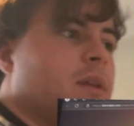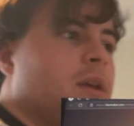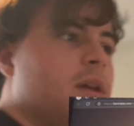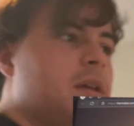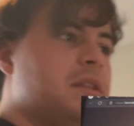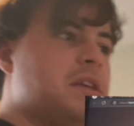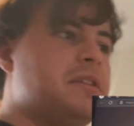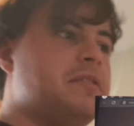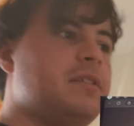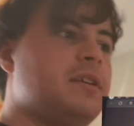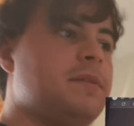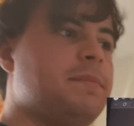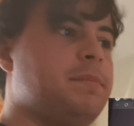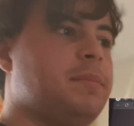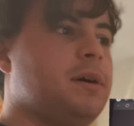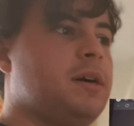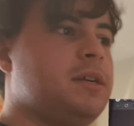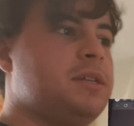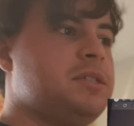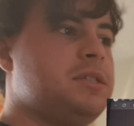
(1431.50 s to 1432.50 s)
They did
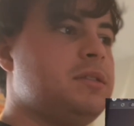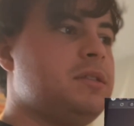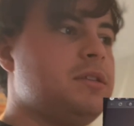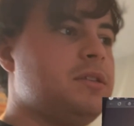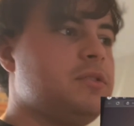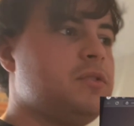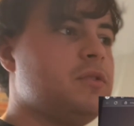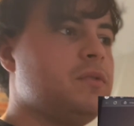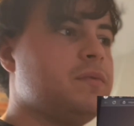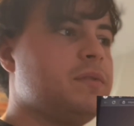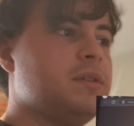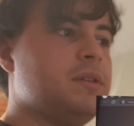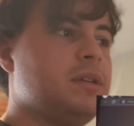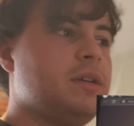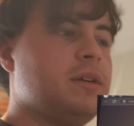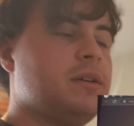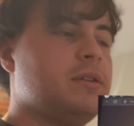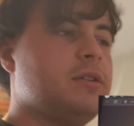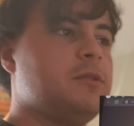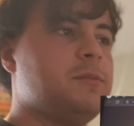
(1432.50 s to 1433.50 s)
botch the
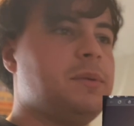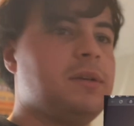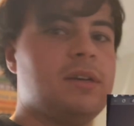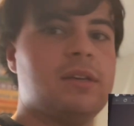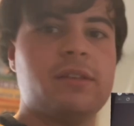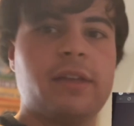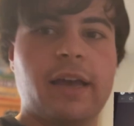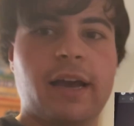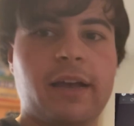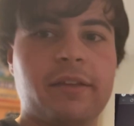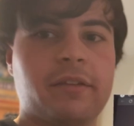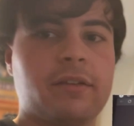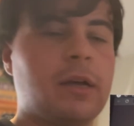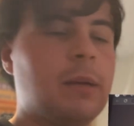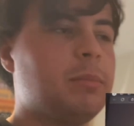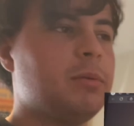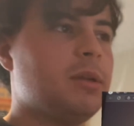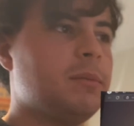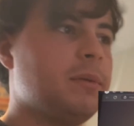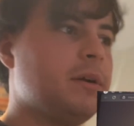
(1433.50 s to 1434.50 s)
souvenirs because it has a
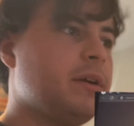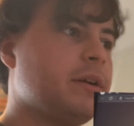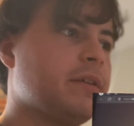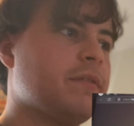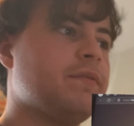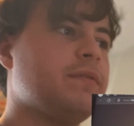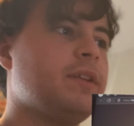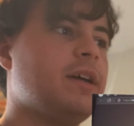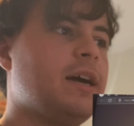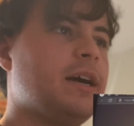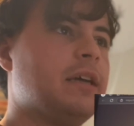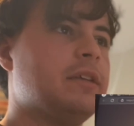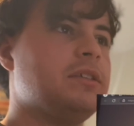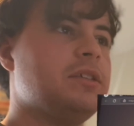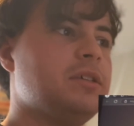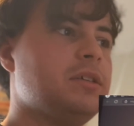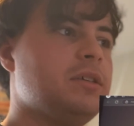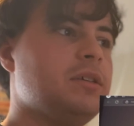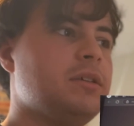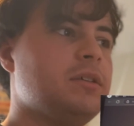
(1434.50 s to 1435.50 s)
couple American flags.
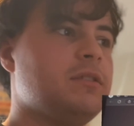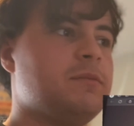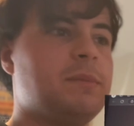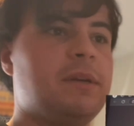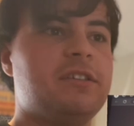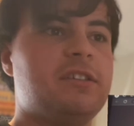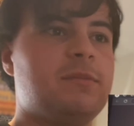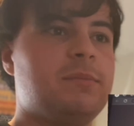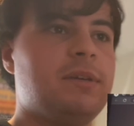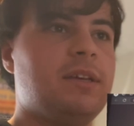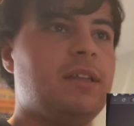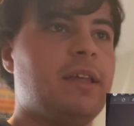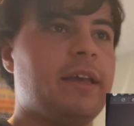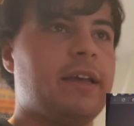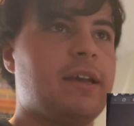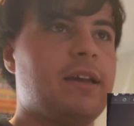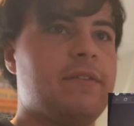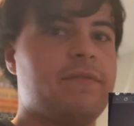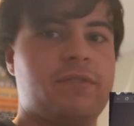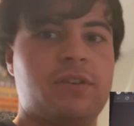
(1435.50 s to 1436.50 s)
He's meant to be
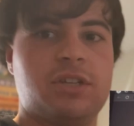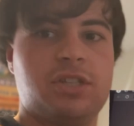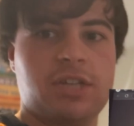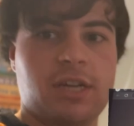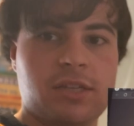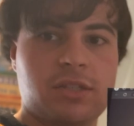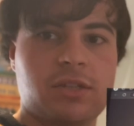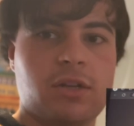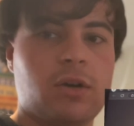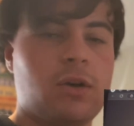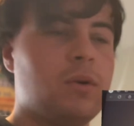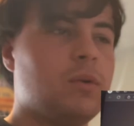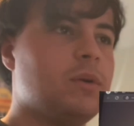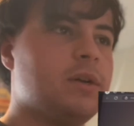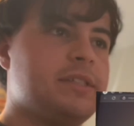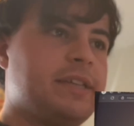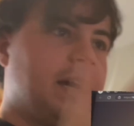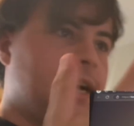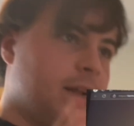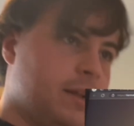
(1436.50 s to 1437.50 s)
like a Francesco
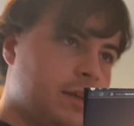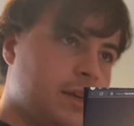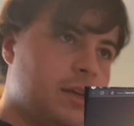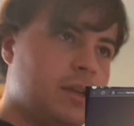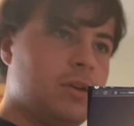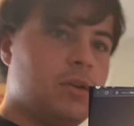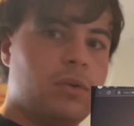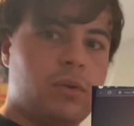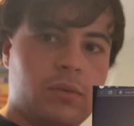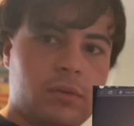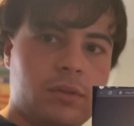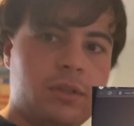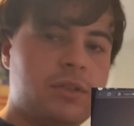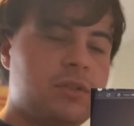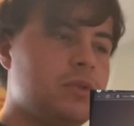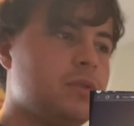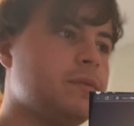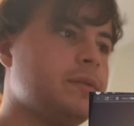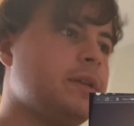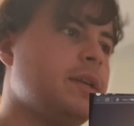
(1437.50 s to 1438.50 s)
Italian only
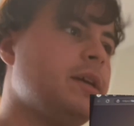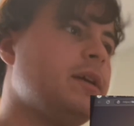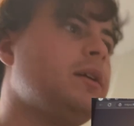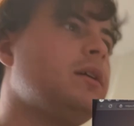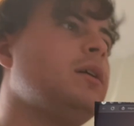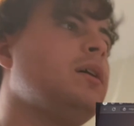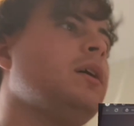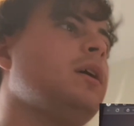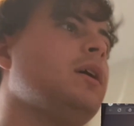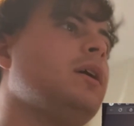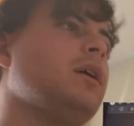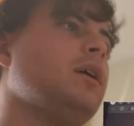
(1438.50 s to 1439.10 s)
souvenir.